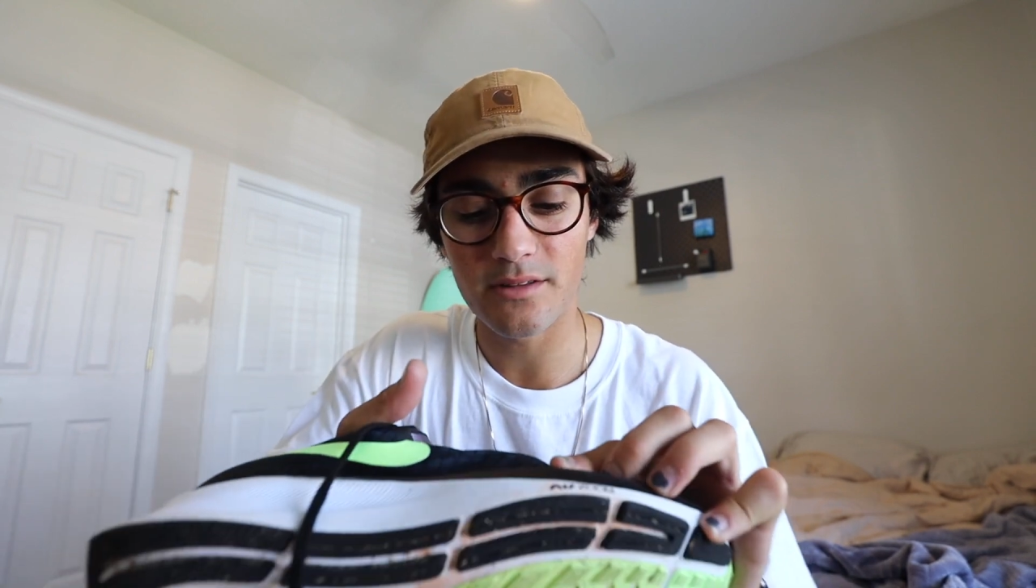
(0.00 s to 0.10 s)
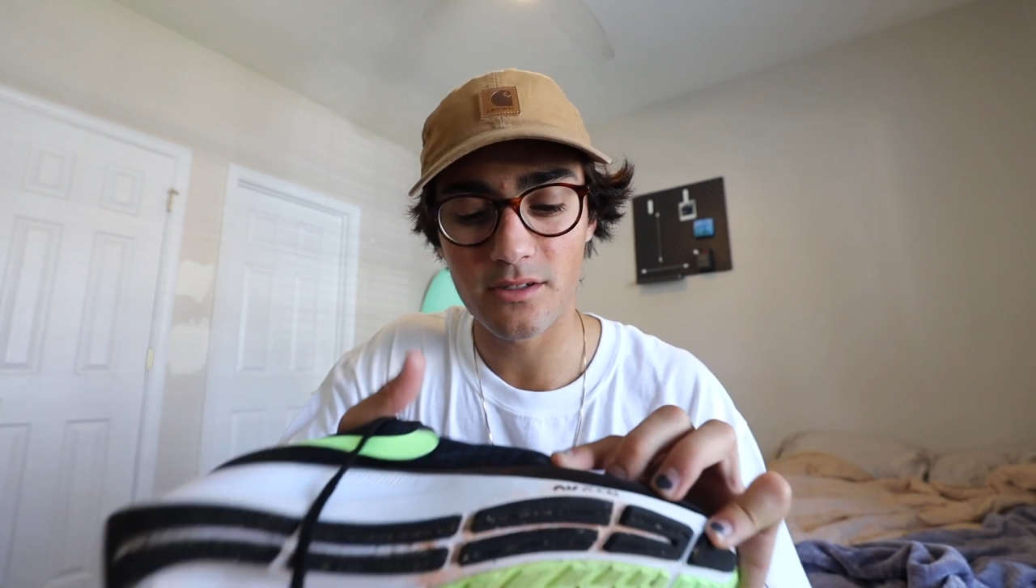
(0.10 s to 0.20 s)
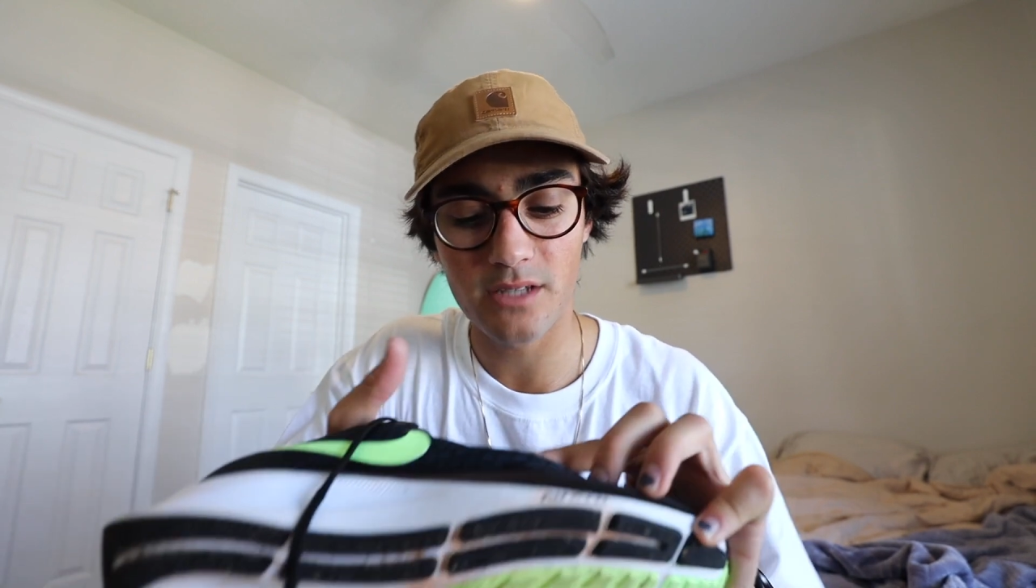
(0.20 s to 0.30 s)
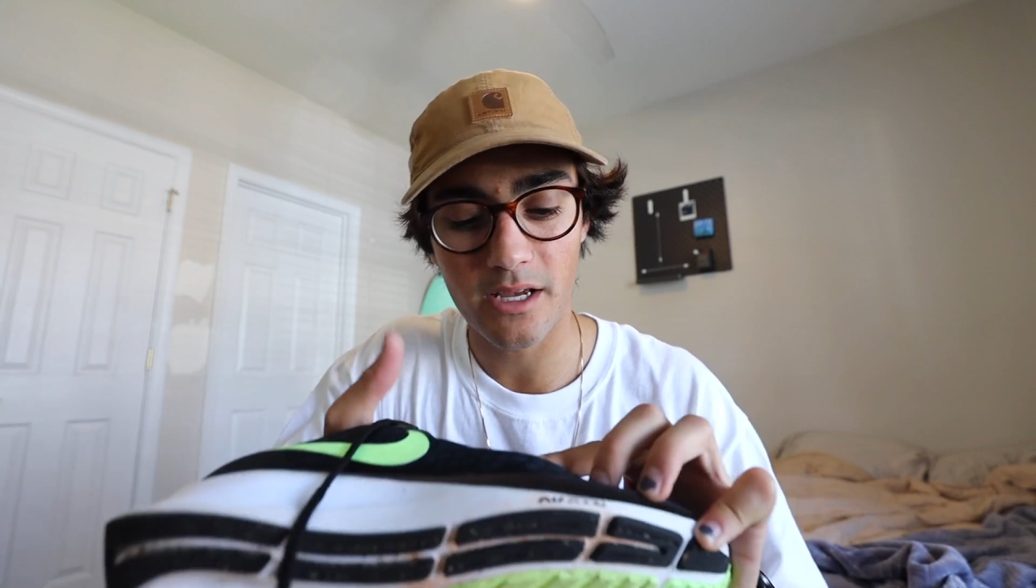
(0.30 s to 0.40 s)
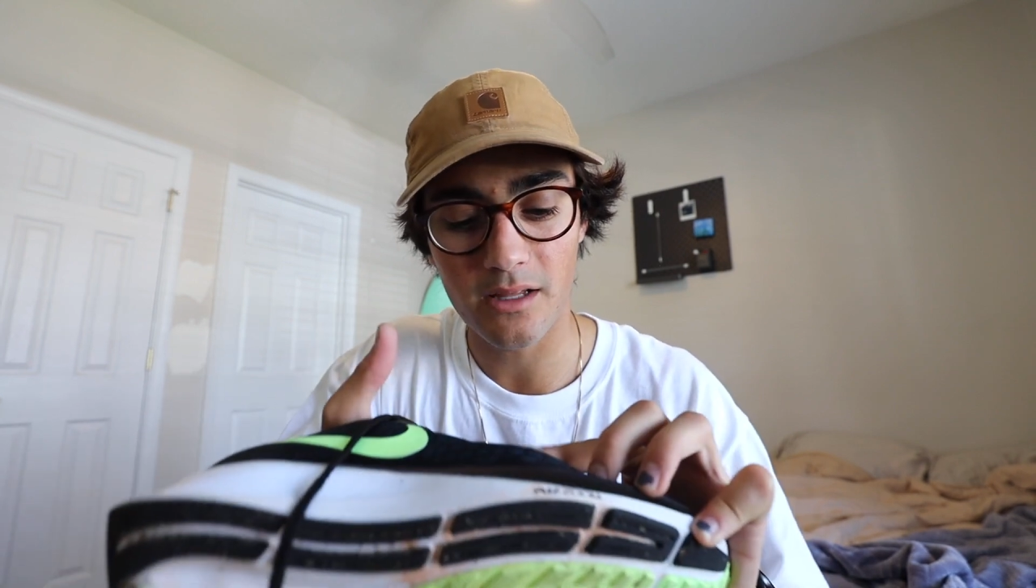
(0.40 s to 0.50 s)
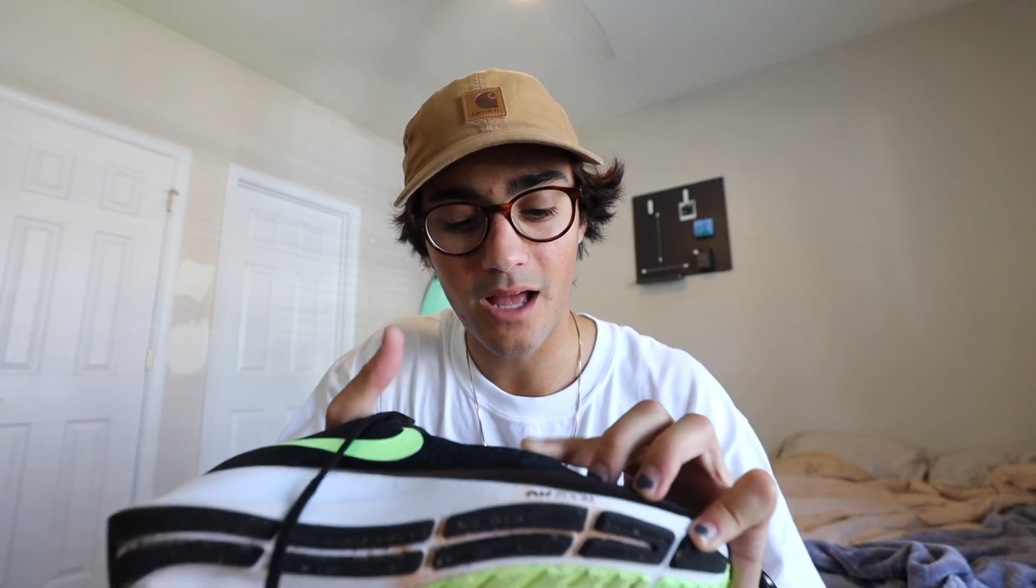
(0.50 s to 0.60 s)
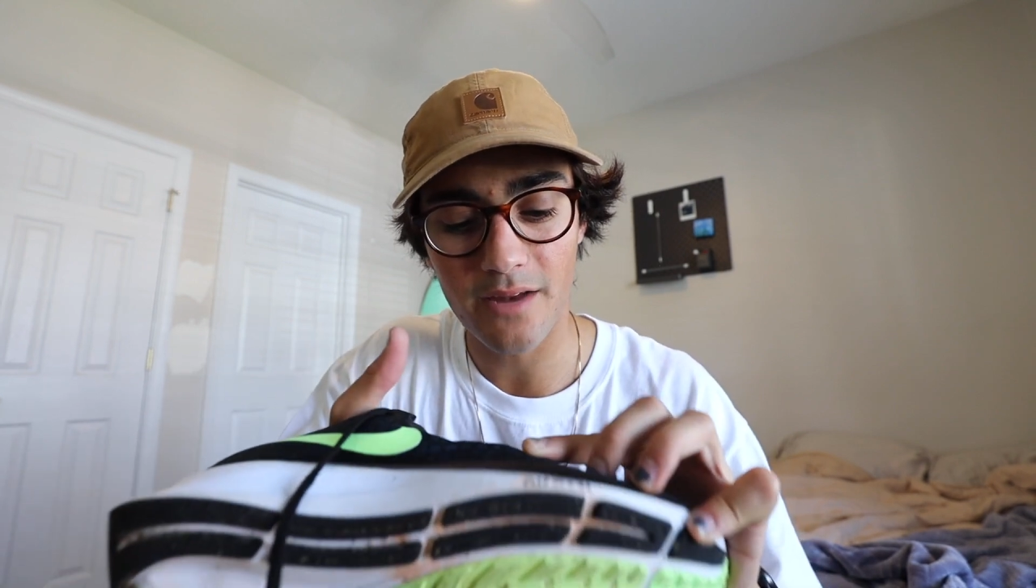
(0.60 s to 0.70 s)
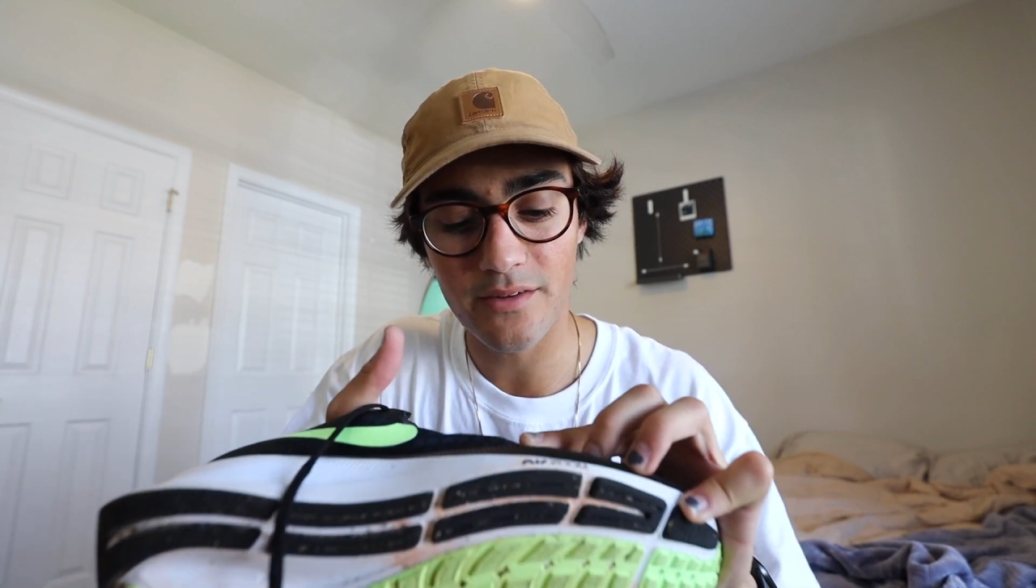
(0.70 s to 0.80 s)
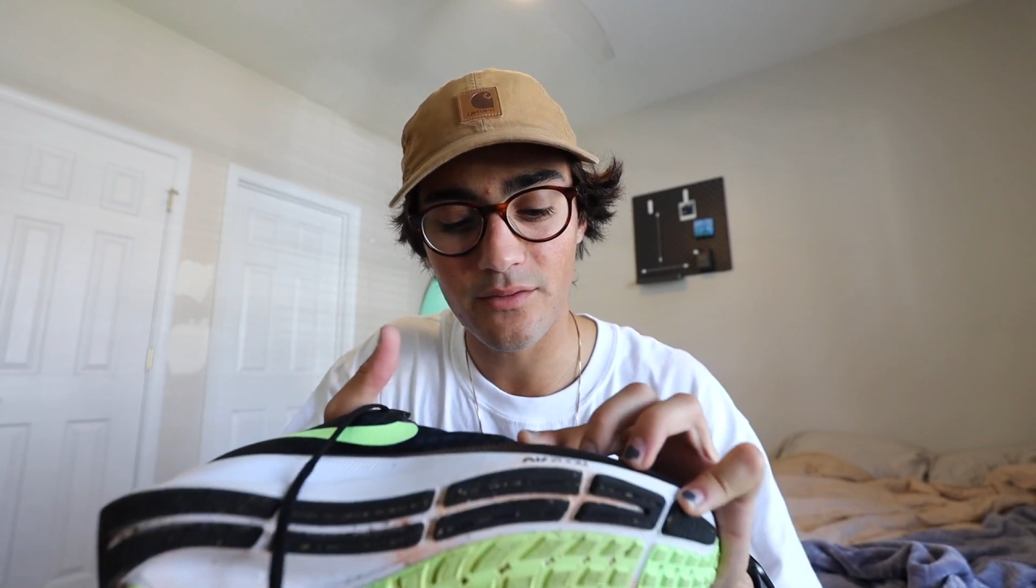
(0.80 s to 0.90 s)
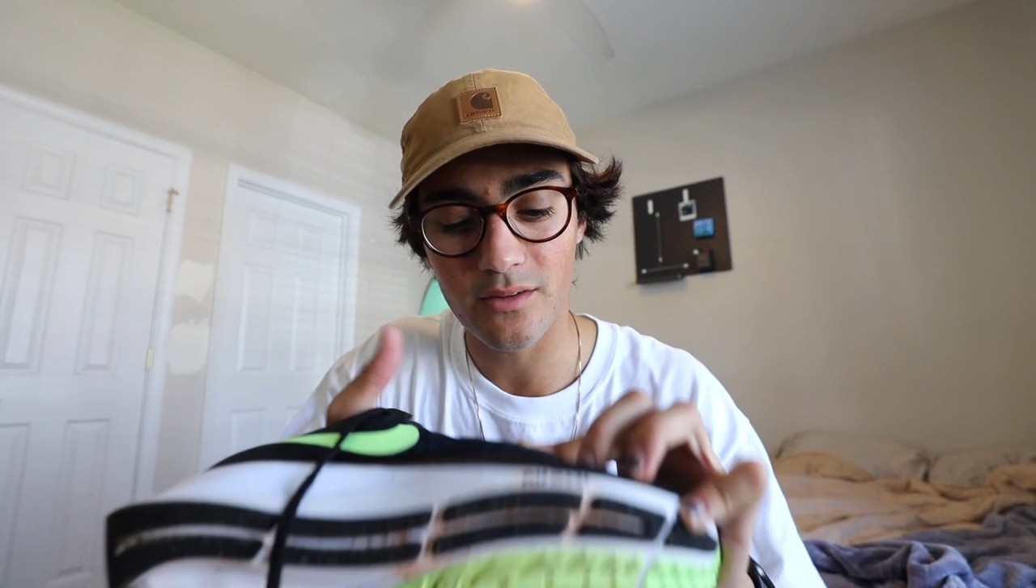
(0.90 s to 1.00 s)
There's like a
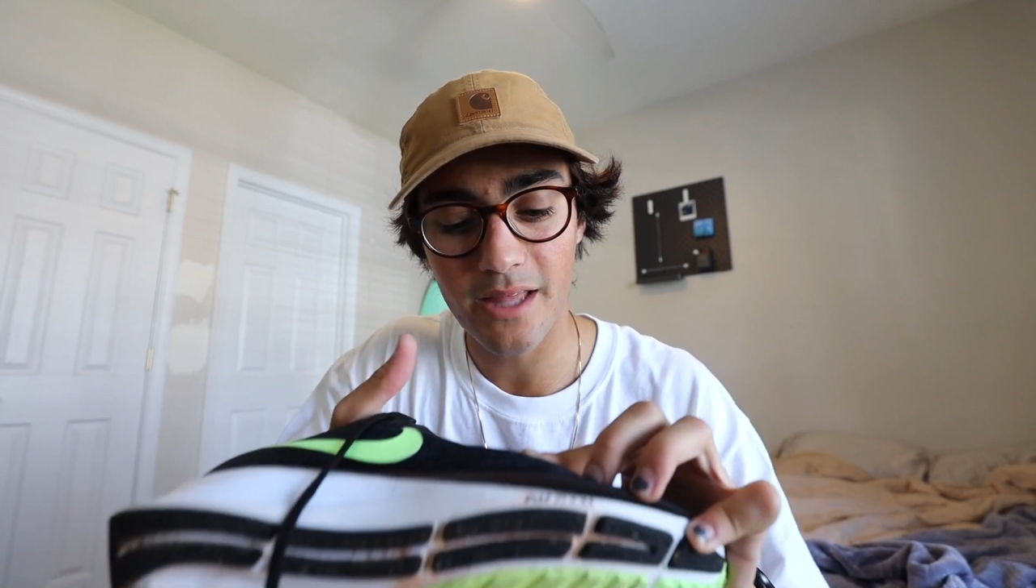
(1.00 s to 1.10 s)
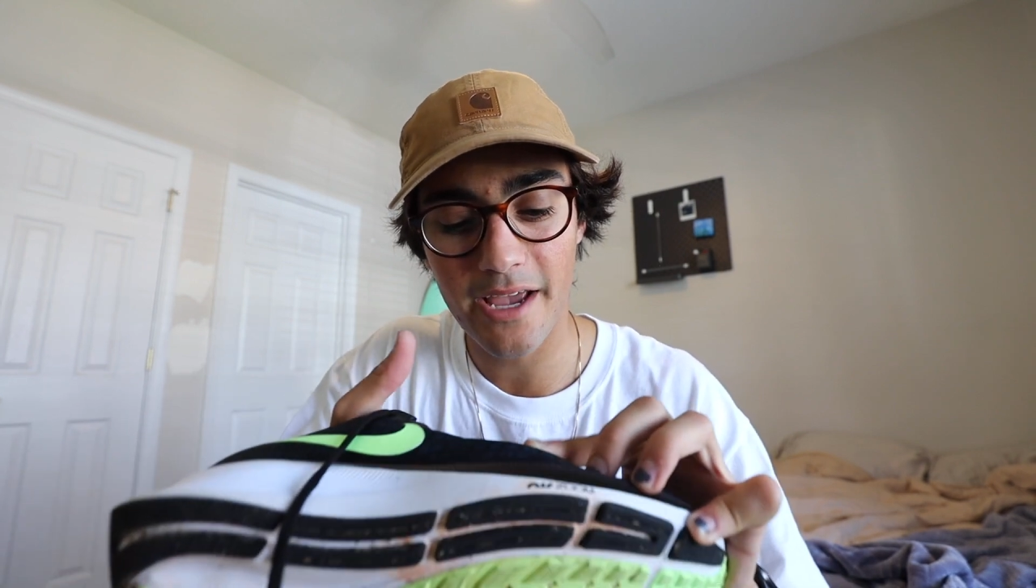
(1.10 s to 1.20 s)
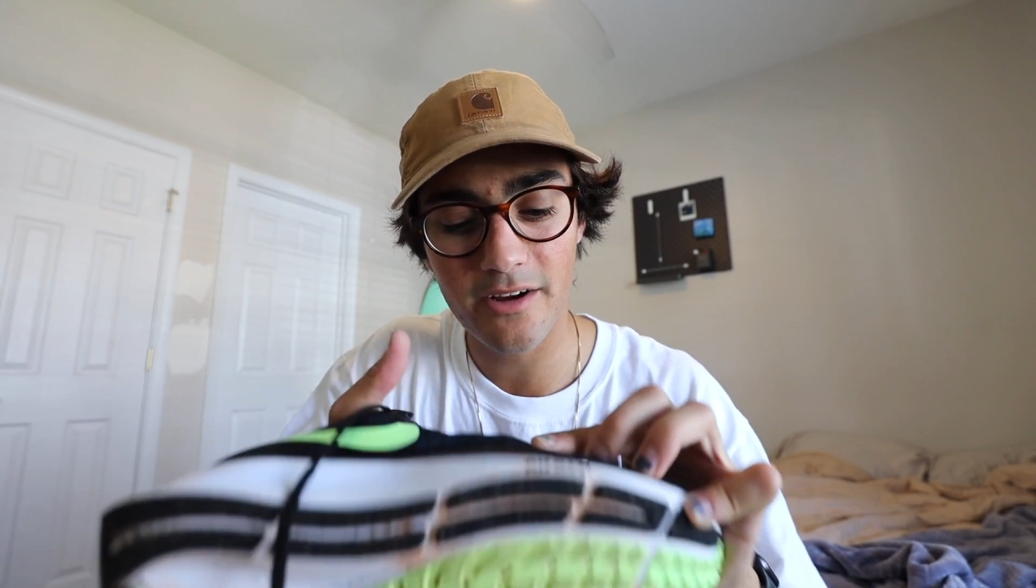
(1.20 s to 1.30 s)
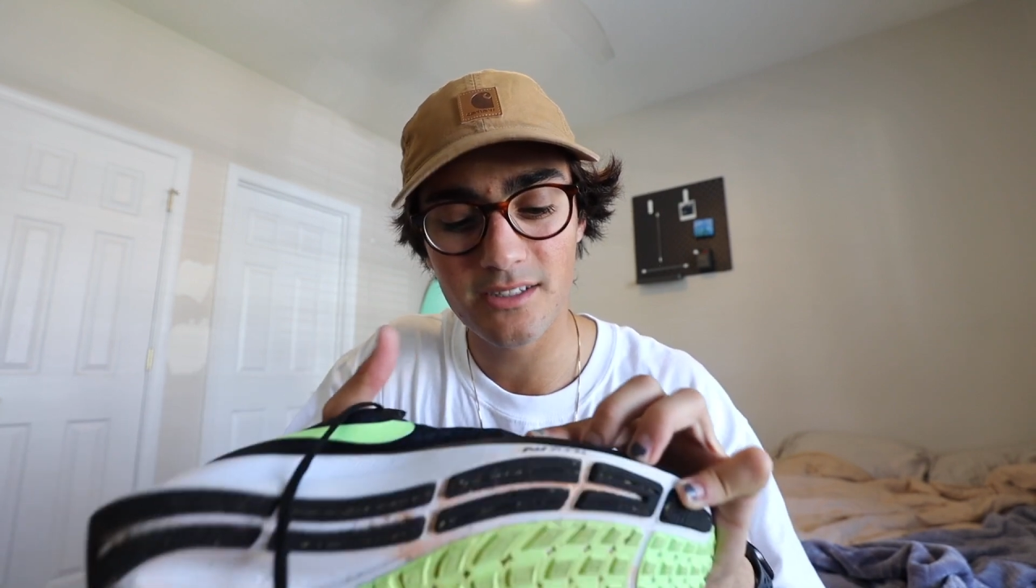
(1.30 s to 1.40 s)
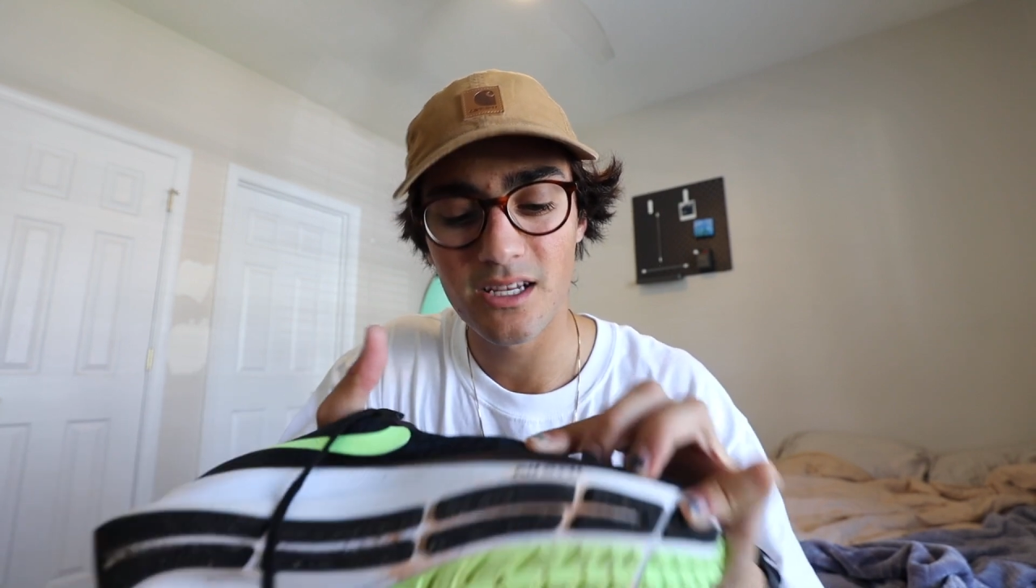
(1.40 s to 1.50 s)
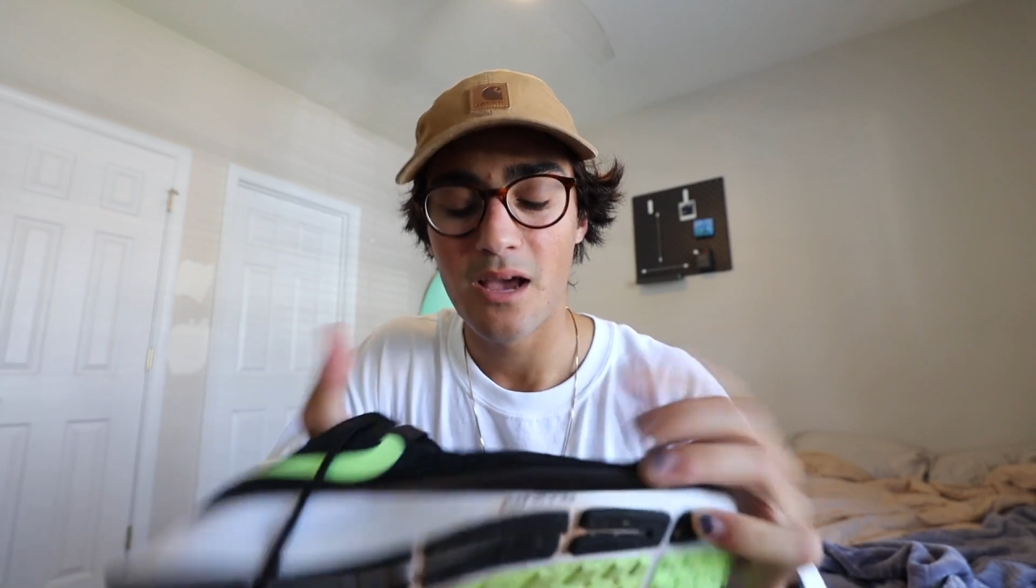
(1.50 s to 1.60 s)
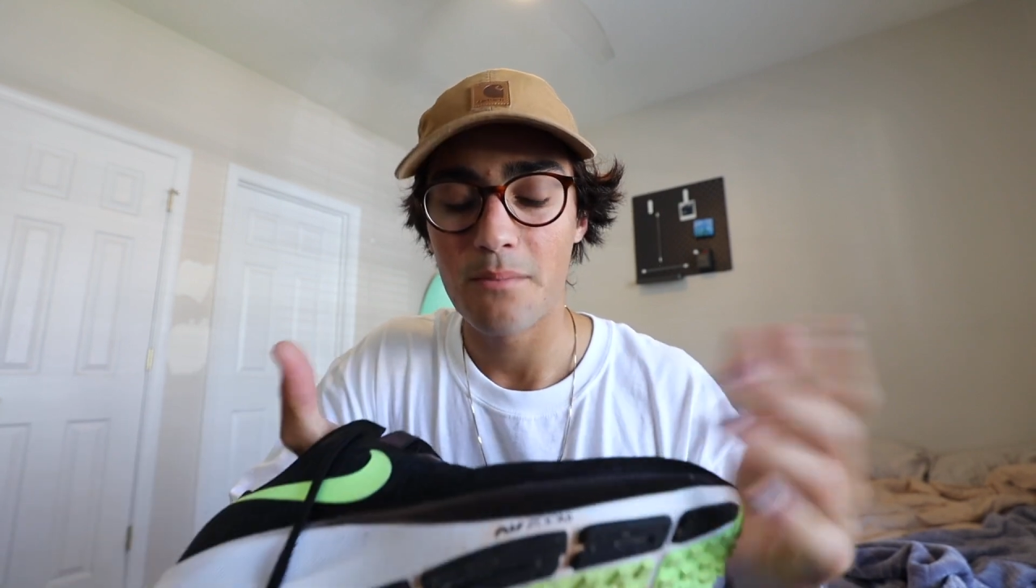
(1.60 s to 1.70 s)
lot of different layers,